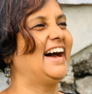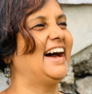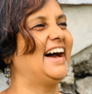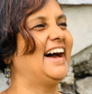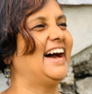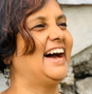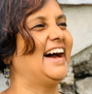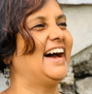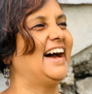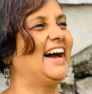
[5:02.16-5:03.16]

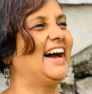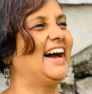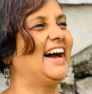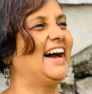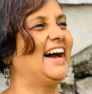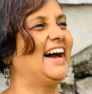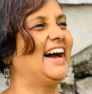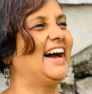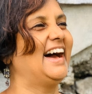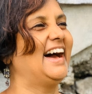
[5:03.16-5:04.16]

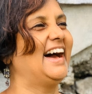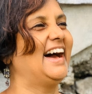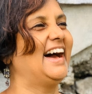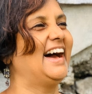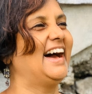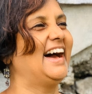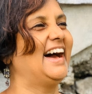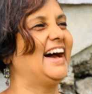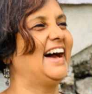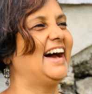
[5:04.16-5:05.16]

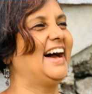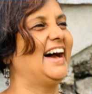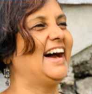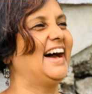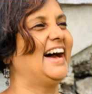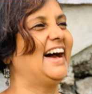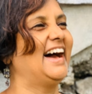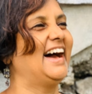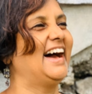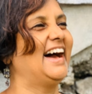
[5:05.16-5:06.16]

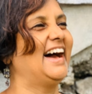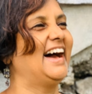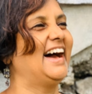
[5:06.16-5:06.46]
[no speech]